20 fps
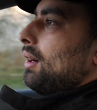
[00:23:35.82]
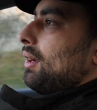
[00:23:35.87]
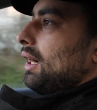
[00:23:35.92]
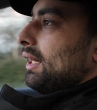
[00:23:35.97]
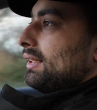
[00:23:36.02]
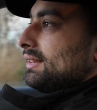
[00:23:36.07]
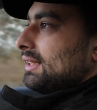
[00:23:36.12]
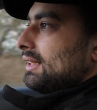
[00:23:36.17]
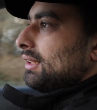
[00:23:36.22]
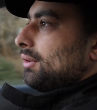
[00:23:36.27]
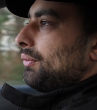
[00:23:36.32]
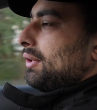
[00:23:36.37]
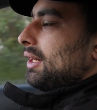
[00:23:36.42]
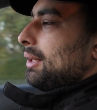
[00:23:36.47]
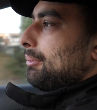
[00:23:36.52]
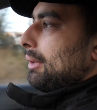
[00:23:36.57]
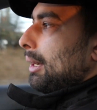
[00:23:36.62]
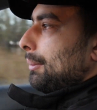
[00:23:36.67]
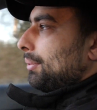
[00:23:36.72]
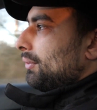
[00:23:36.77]
I did a
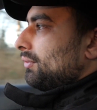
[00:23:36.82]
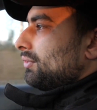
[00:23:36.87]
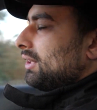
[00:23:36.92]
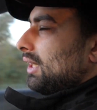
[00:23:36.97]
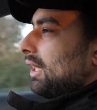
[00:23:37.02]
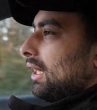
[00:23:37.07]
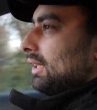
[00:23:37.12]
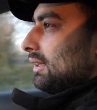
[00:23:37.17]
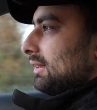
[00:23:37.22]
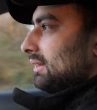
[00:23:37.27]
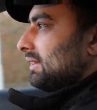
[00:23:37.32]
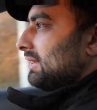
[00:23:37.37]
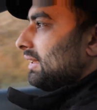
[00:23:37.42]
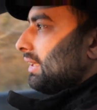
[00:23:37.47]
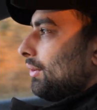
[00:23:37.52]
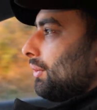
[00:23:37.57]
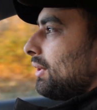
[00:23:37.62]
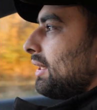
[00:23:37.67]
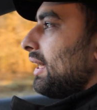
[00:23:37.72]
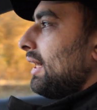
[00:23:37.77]
remap of the
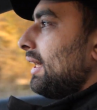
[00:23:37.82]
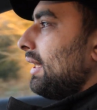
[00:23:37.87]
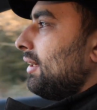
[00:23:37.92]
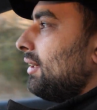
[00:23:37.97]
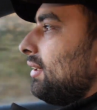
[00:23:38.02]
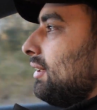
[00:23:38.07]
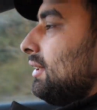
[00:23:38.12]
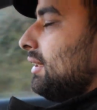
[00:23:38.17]
CLK,